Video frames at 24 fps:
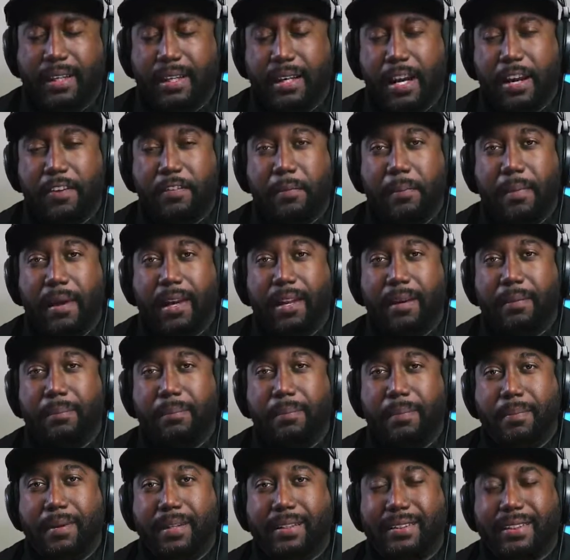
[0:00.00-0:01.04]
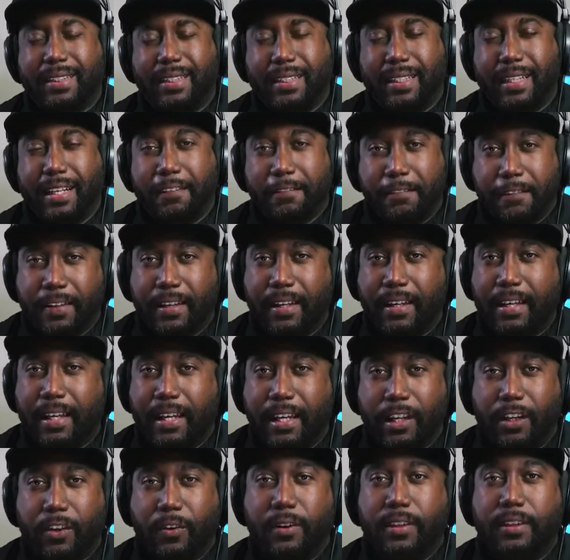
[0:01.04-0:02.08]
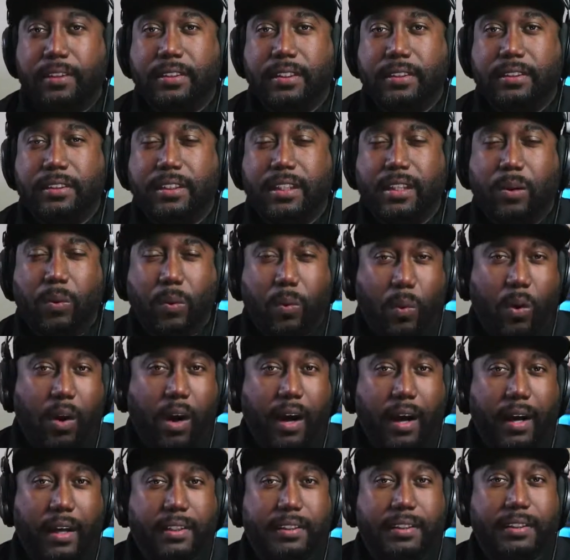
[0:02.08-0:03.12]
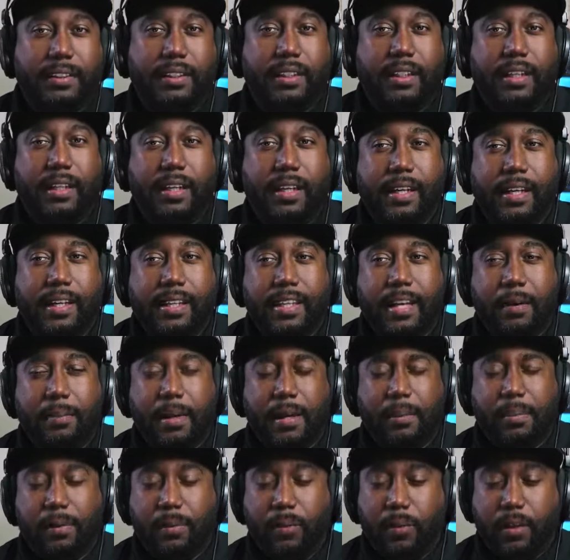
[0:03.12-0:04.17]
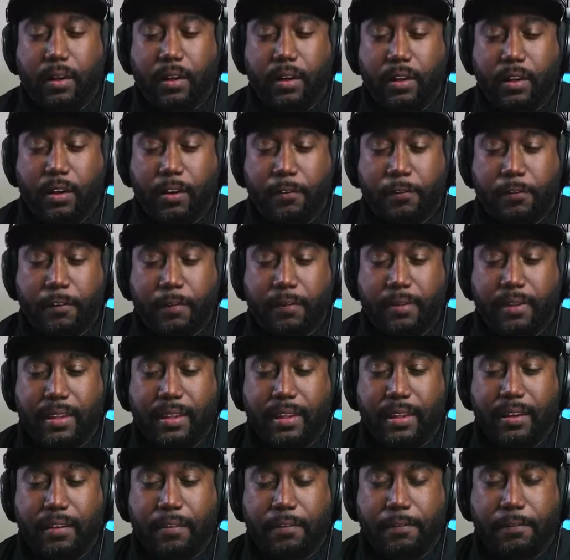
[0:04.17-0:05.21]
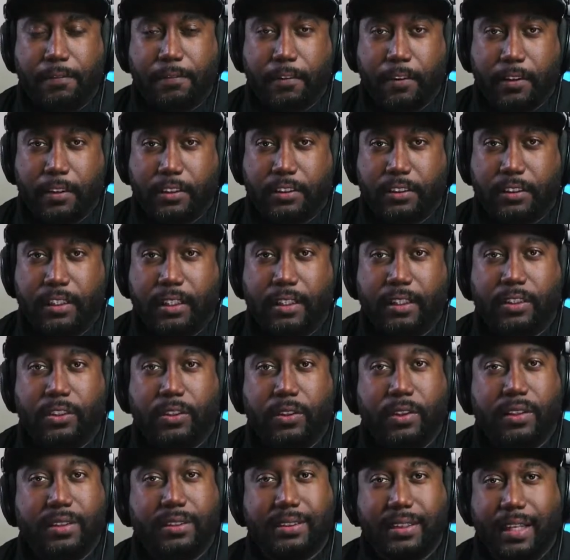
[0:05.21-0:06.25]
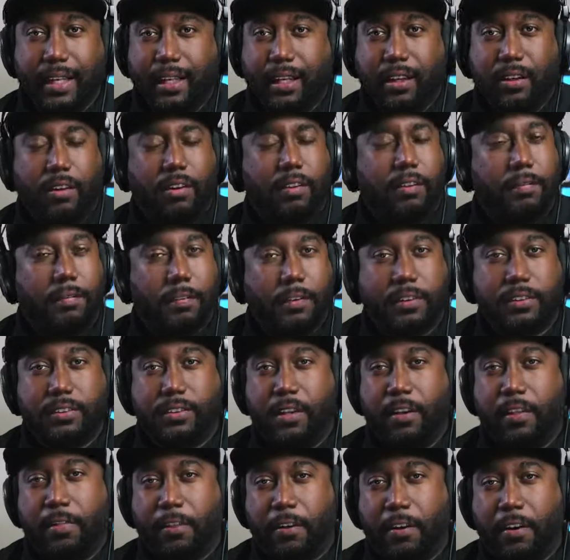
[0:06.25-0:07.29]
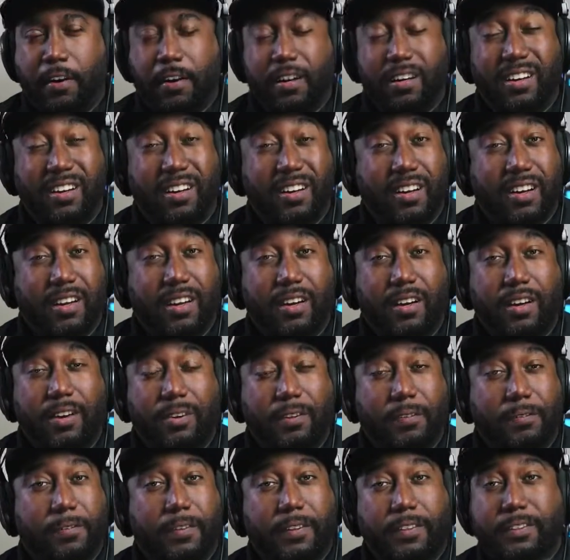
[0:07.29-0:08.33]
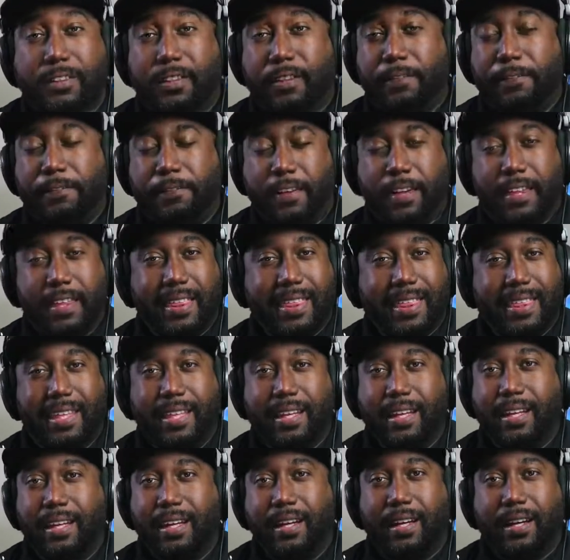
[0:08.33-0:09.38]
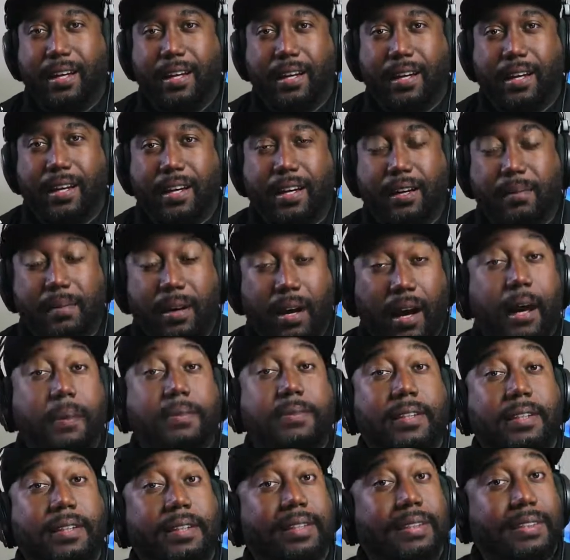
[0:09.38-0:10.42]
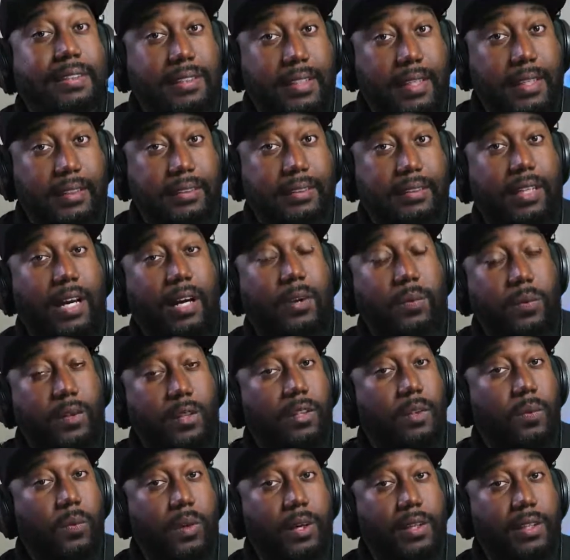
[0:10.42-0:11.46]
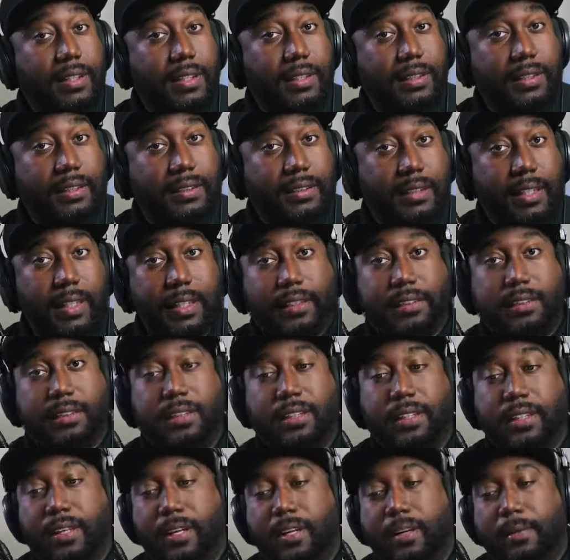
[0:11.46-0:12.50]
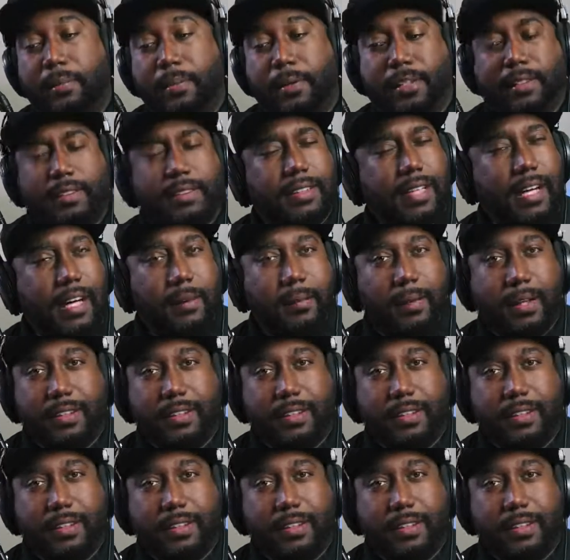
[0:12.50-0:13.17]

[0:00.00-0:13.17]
made significant increases to the watch that made me want to go from the first gen to the second, or the first to the third, or first to the fifth, up to the sixth. I really wanted to get the sixth, but at the time I